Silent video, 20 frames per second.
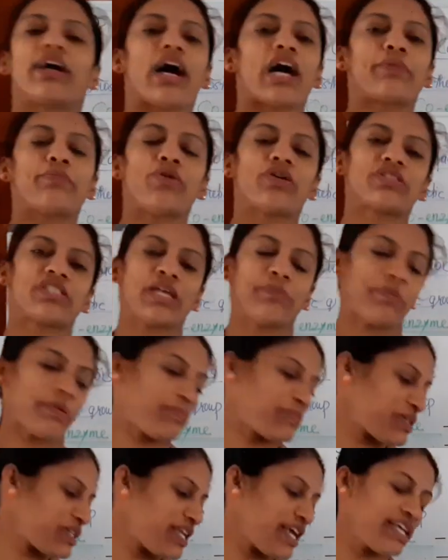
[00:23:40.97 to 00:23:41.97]

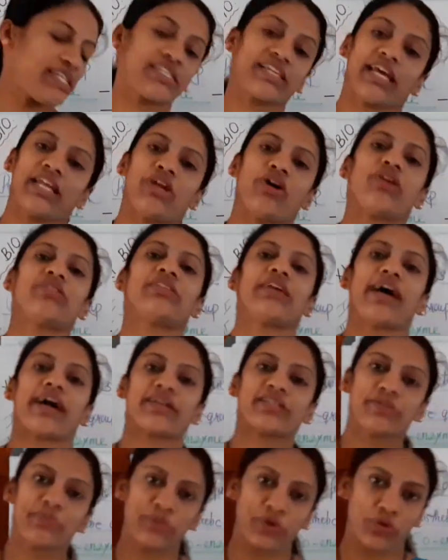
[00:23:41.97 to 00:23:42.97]
carboxypeptidase cannot
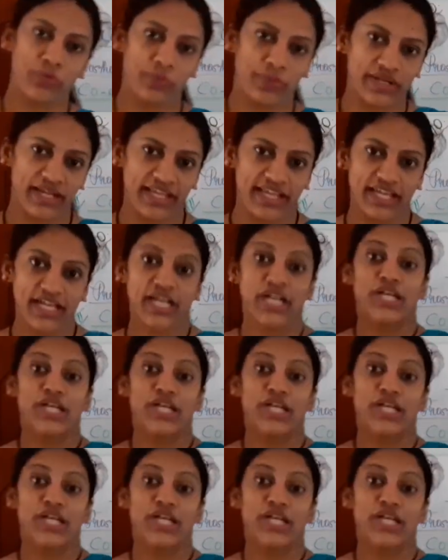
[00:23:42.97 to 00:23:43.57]
act properly.